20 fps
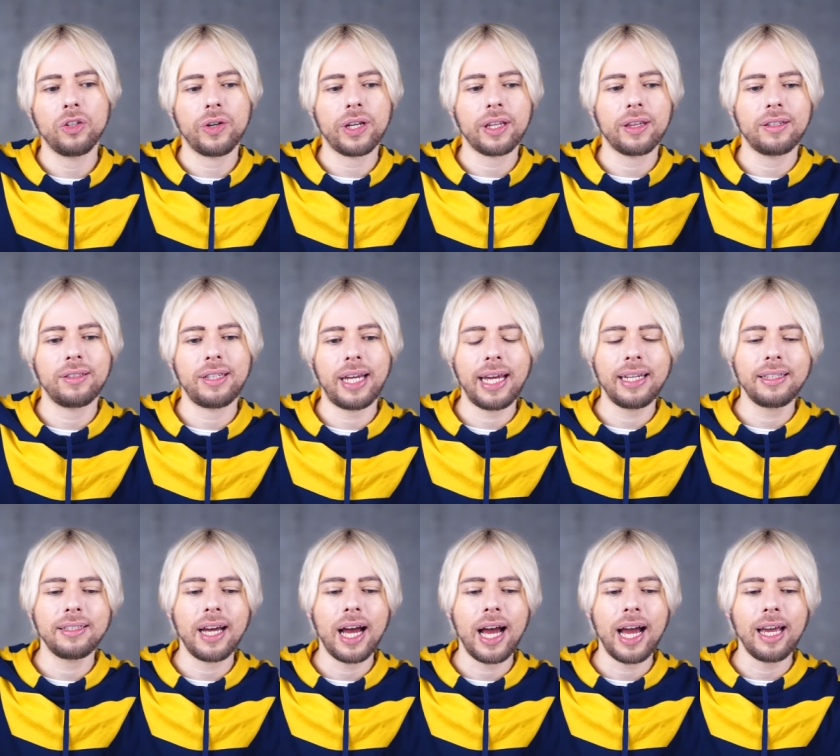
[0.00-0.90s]
During the
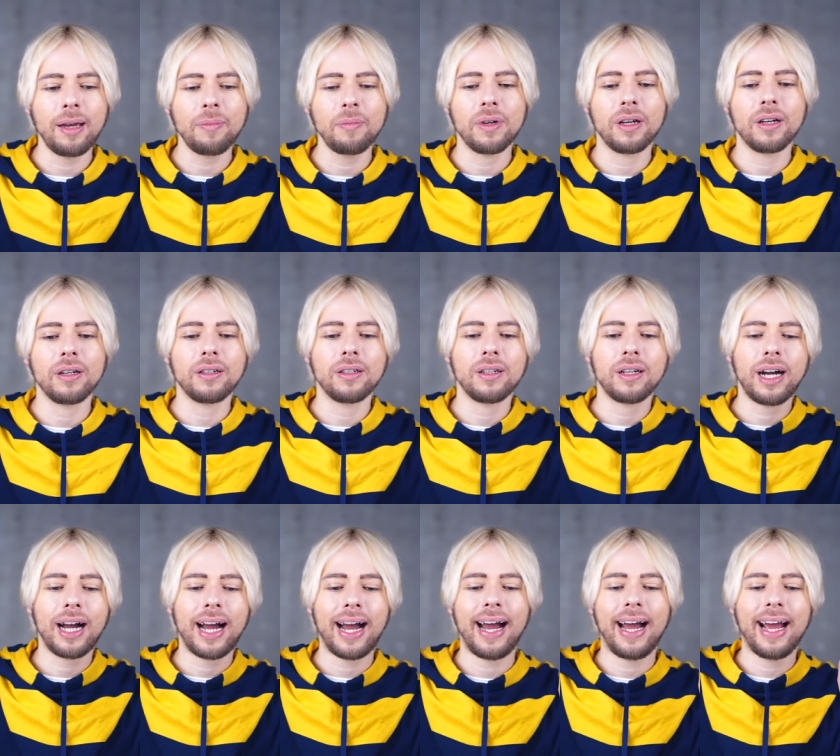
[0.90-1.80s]
daytime,
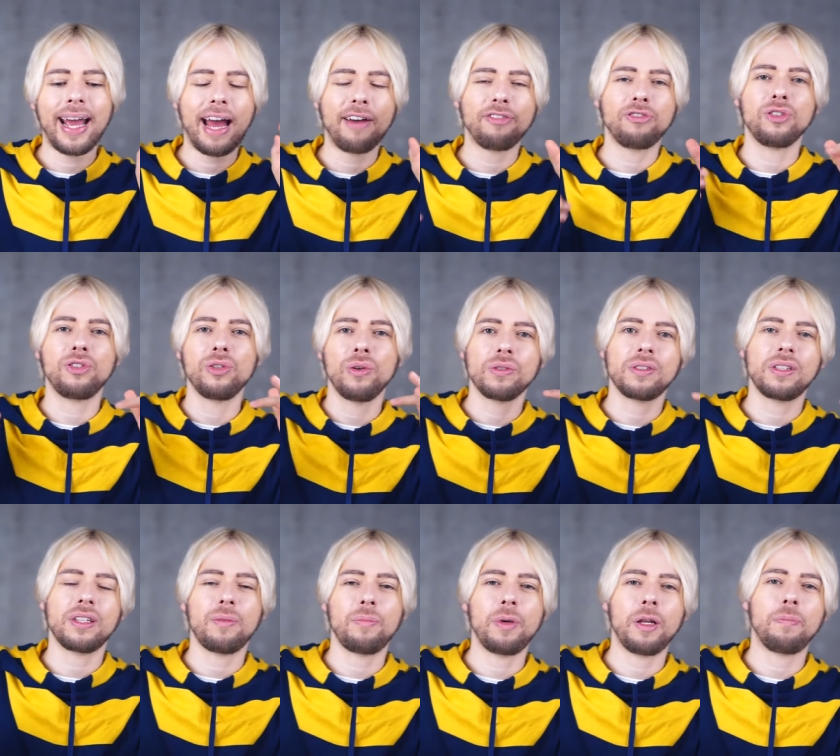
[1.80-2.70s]
I have to
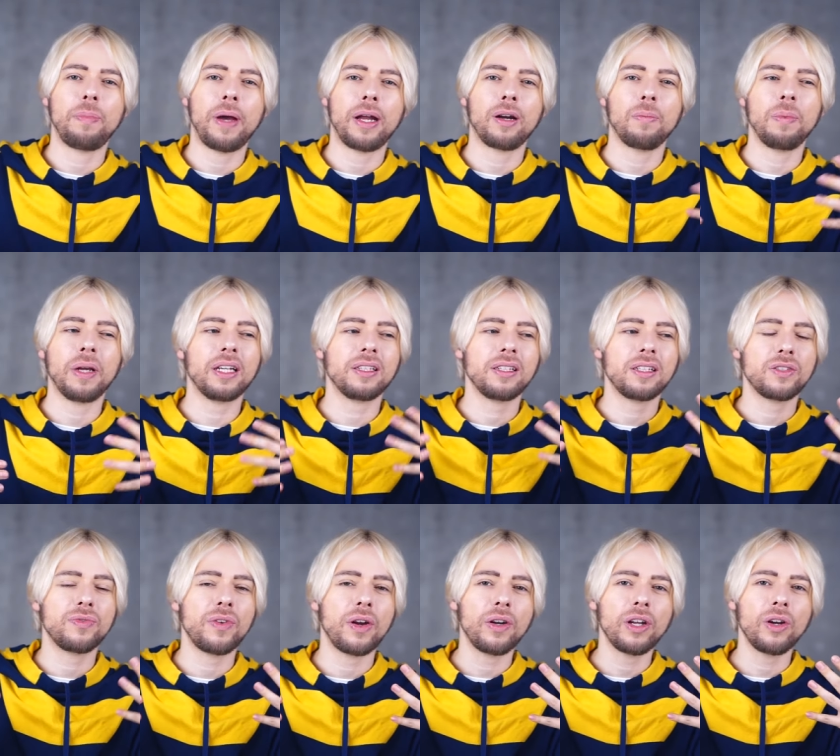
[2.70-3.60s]
dose it a bit better because
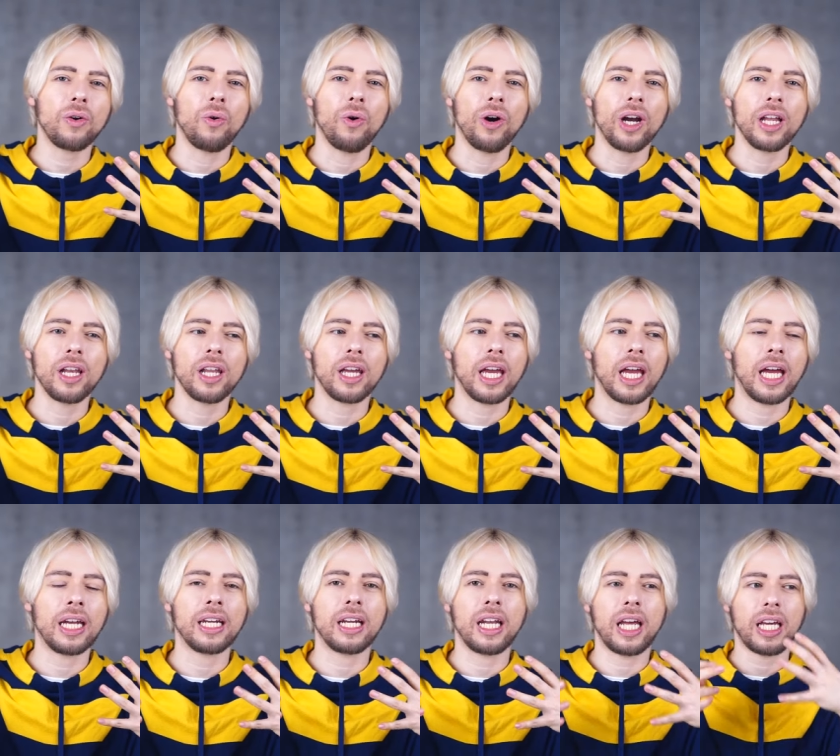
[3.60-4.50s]
it's very oily
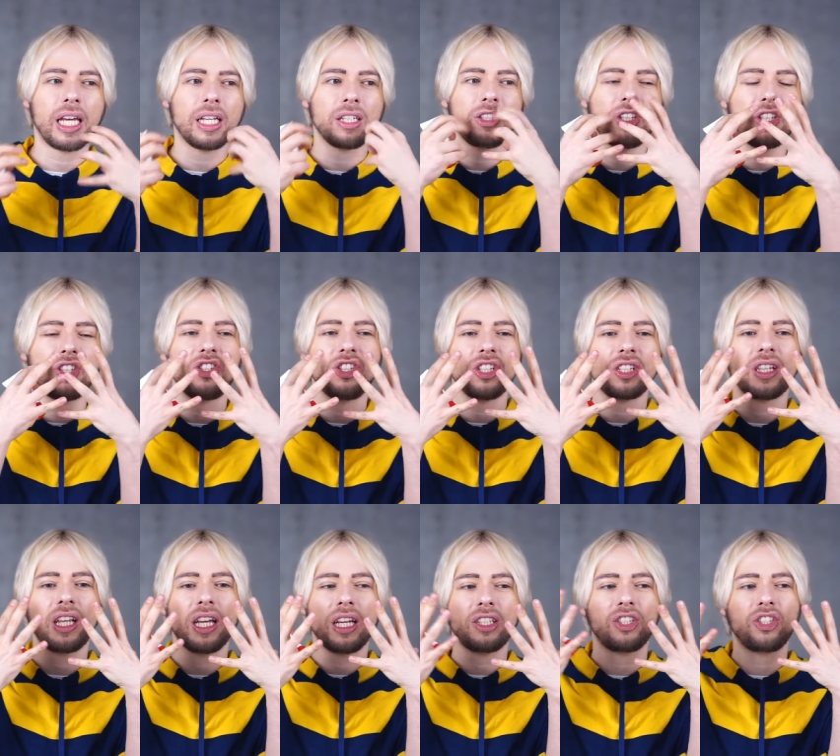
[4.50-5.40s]
and it like it, it
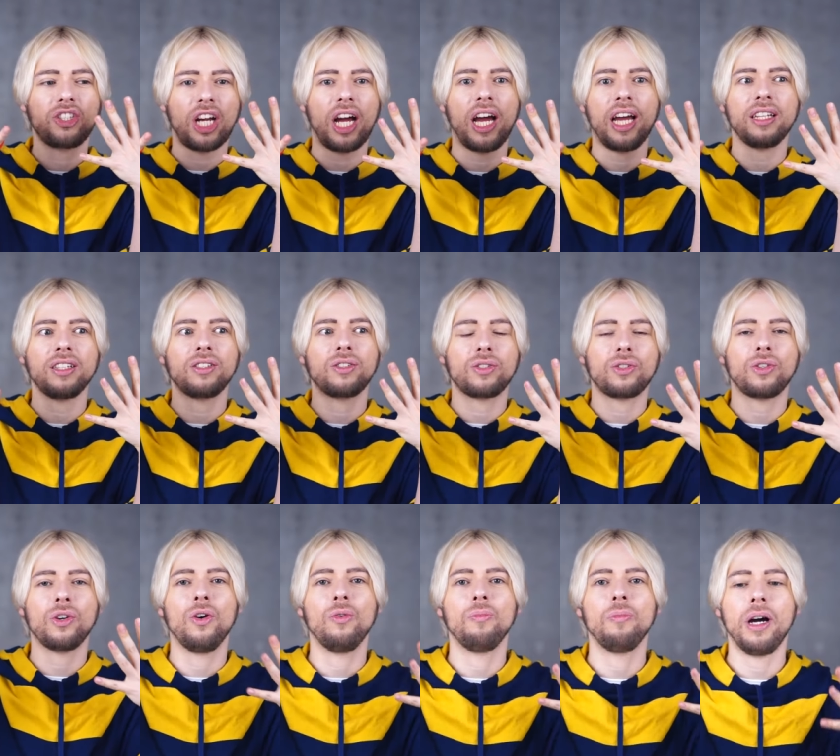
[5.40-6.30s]
just like shines
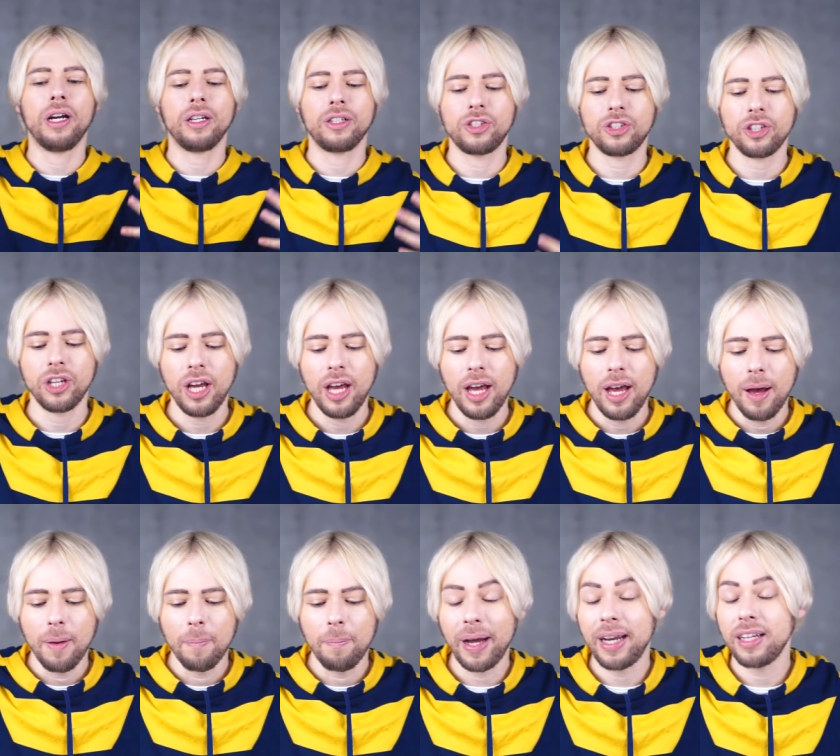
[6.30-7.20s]
so much.
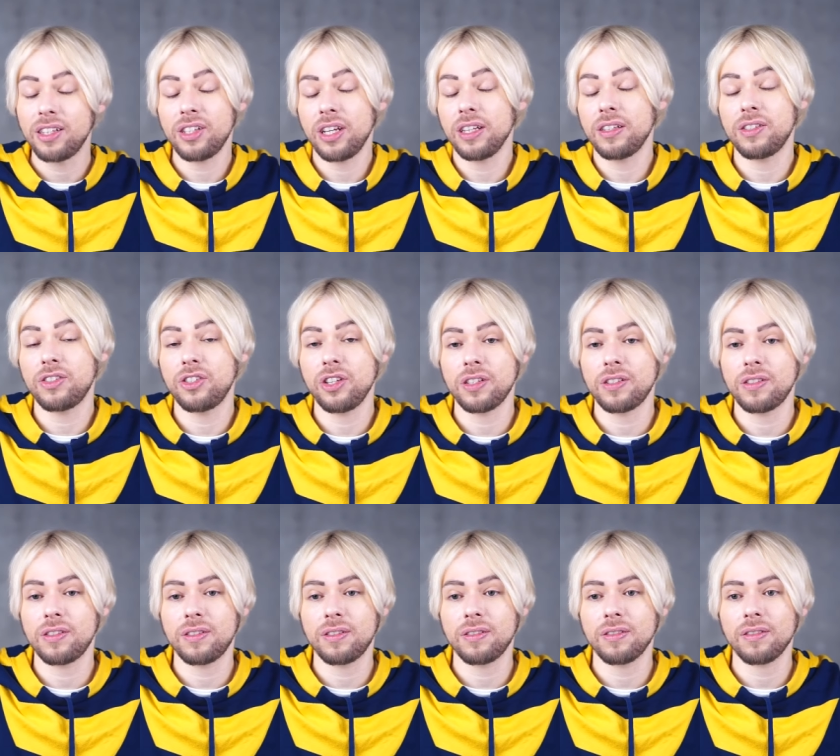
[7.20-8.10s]
But it's it's
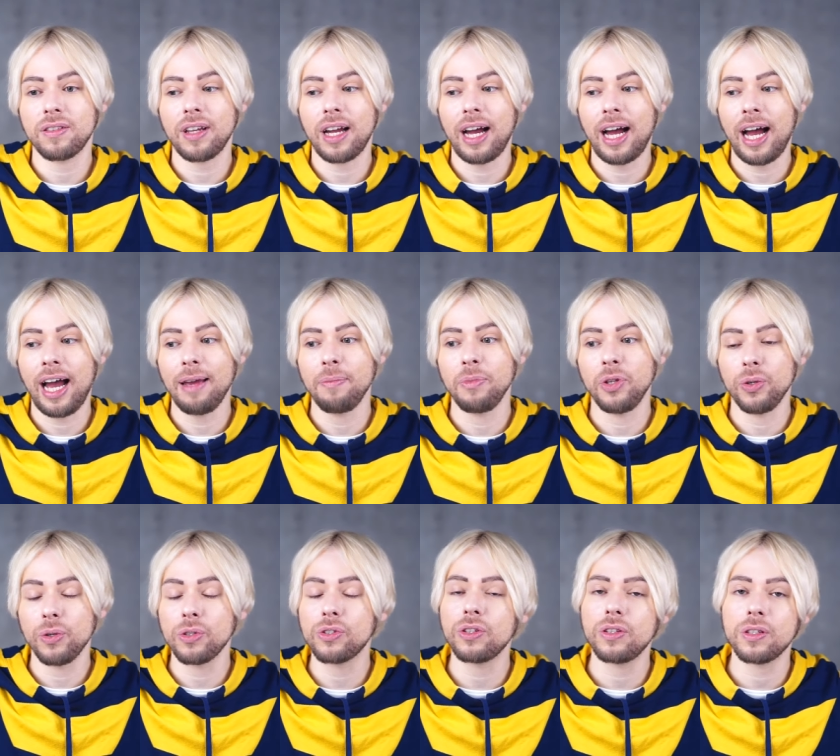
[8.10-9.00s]
just, I'm
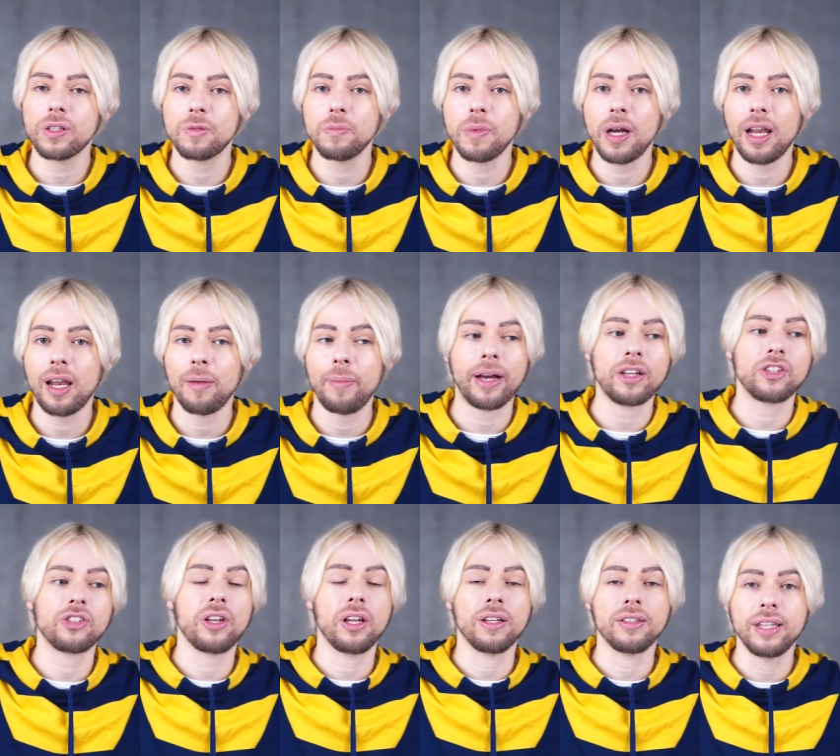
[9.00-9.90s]
used to the smell. I'm
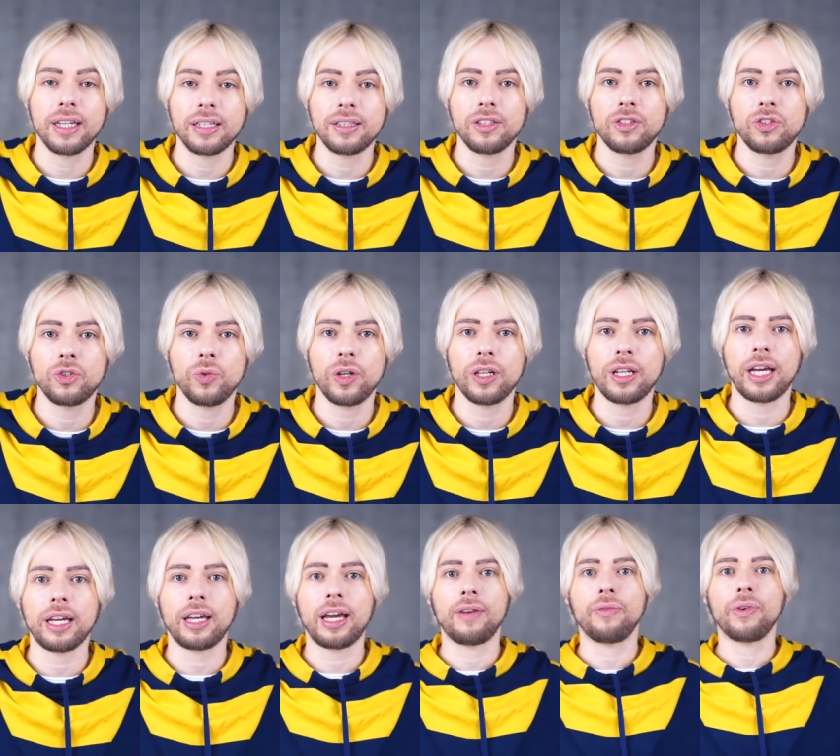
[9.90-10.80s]
actually addicted to it.
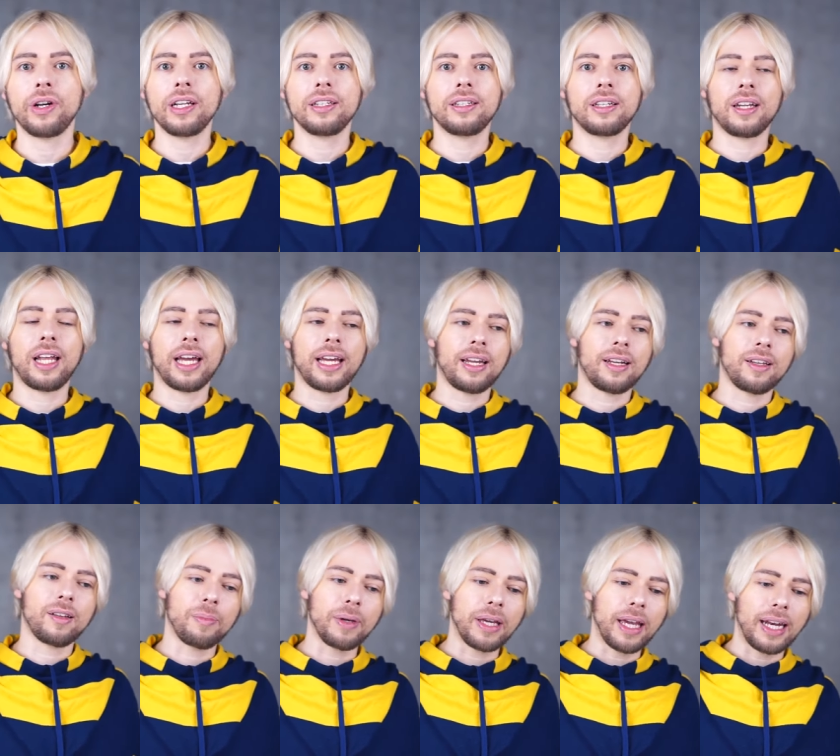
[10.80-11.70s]
Like I really didn't like it
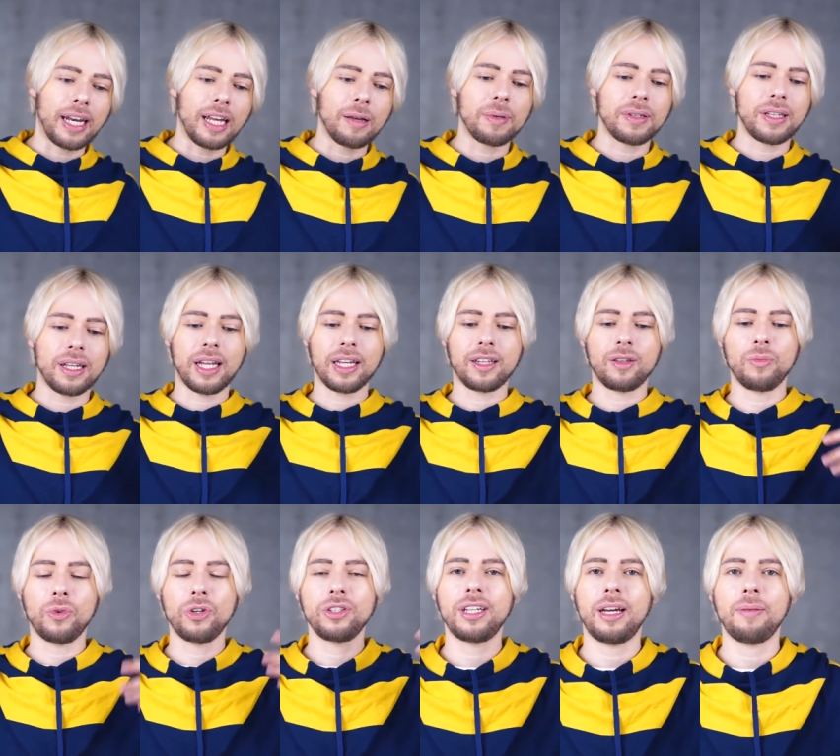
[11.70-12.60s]
in the beginning, but then like
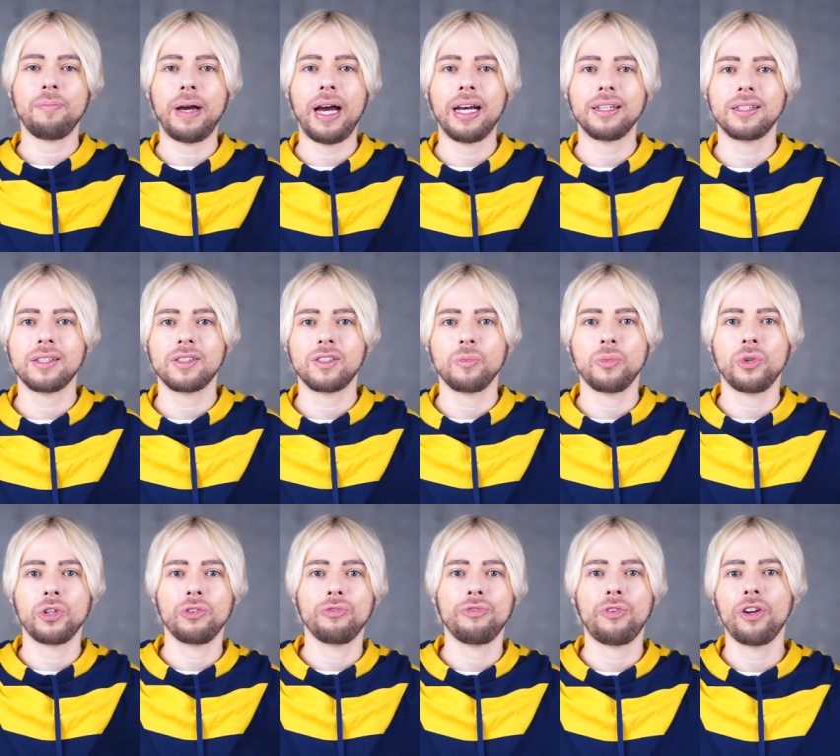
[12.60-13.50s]
the more time passes, the
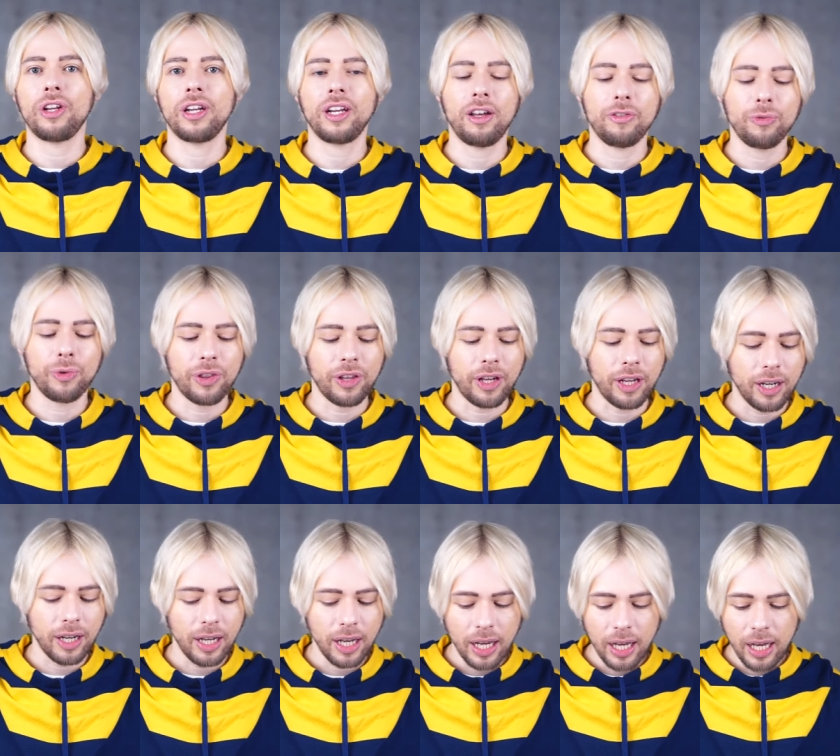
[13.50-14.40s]
more you fall in love with
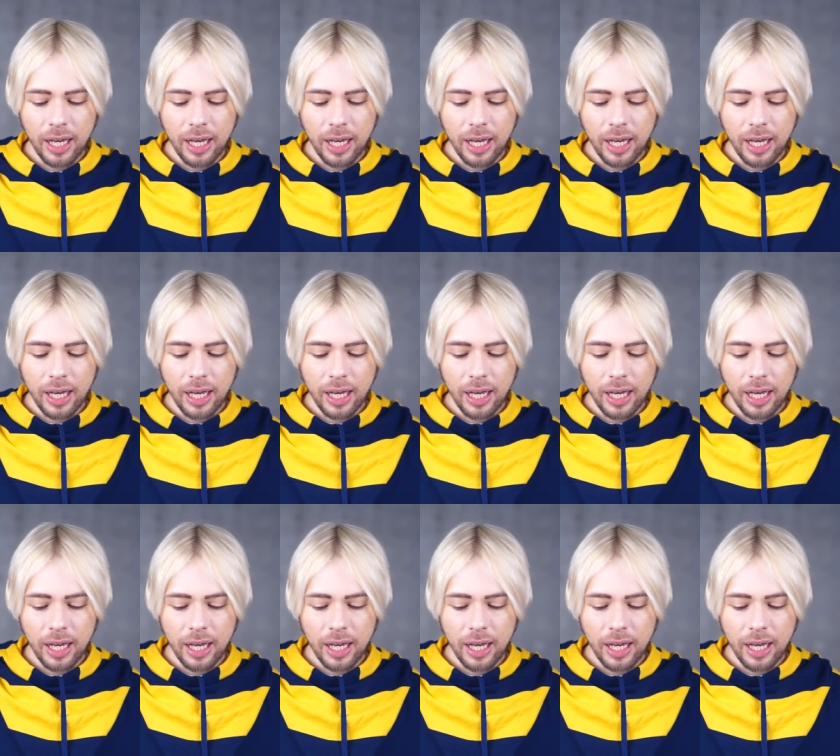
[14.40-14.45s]
it.